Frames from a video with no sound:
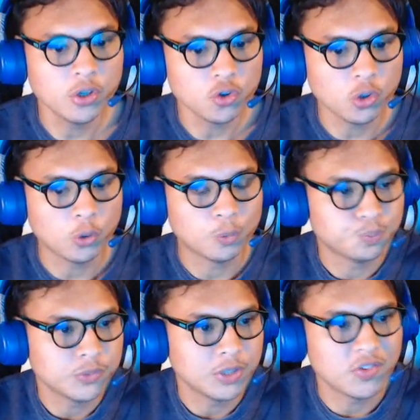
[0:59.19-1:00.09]
So
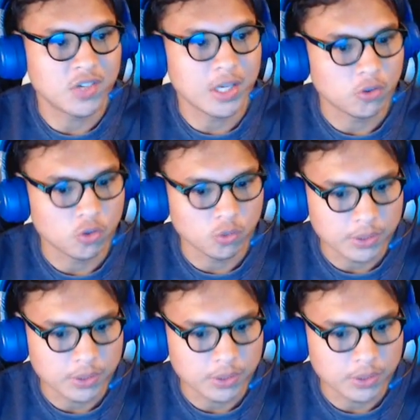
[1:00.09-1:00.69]
let's get into it.